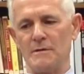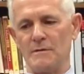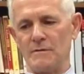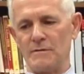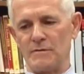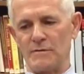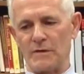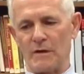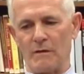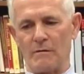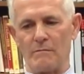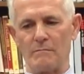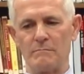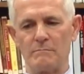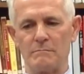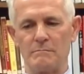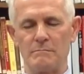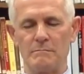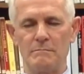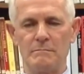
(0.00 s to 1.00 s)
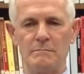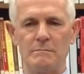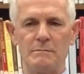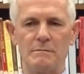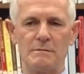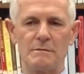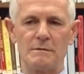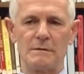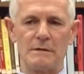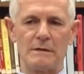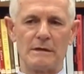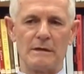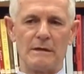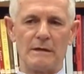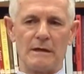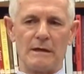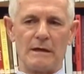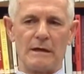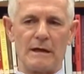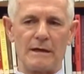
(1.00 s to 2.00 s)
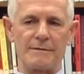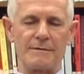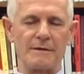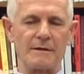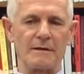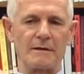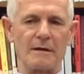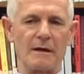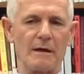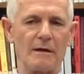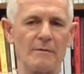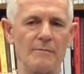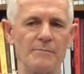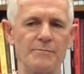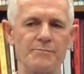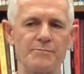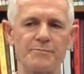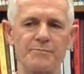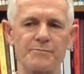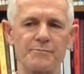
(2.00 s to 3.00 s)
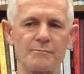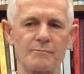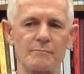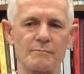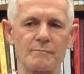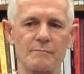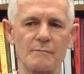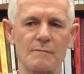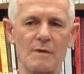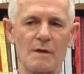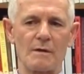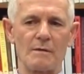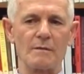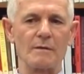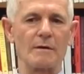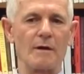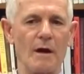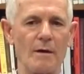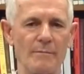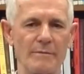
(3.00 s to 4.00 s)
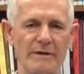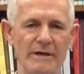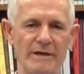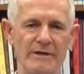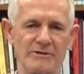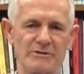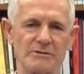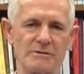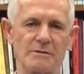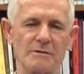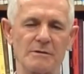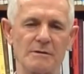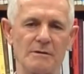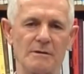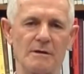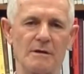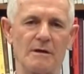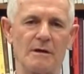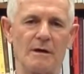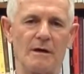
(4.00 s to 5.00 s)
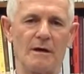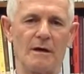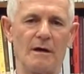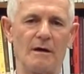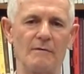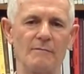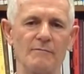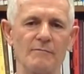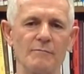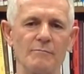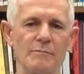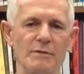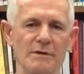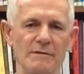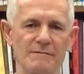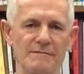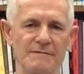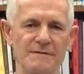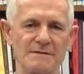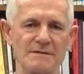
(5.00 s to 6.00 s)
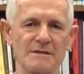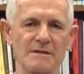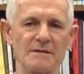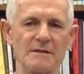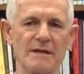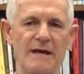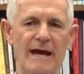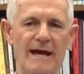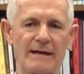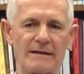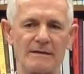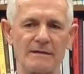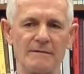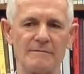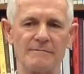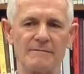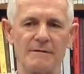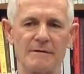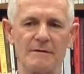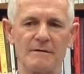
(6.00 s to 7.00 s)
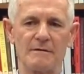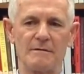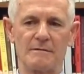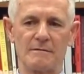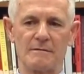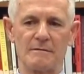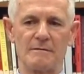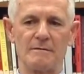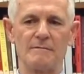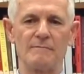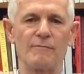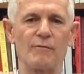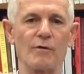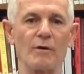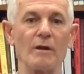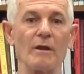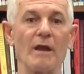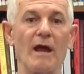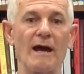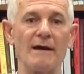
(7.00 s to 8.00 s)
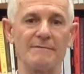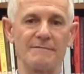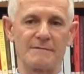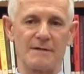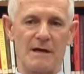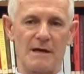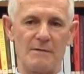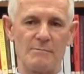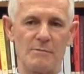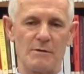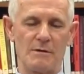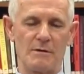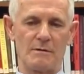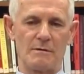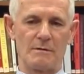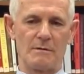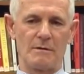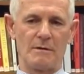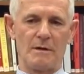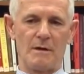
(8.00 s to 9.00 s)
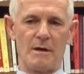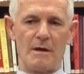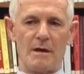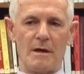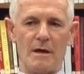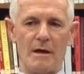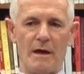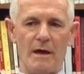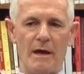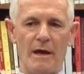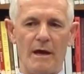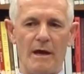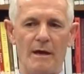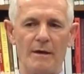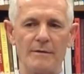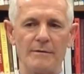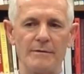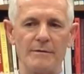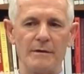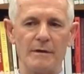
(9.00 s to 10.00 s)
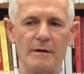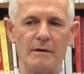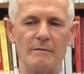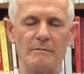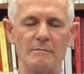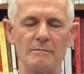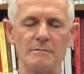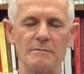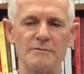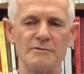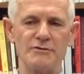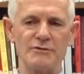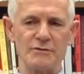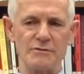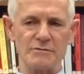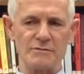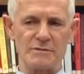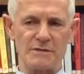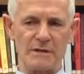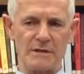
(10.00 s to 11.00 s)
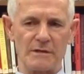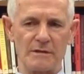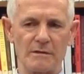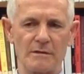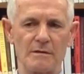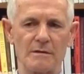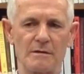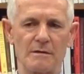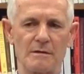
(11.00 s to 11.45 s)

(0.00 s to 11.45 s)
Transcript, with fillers: So I think the combination of being physically active for a lifetime and choosing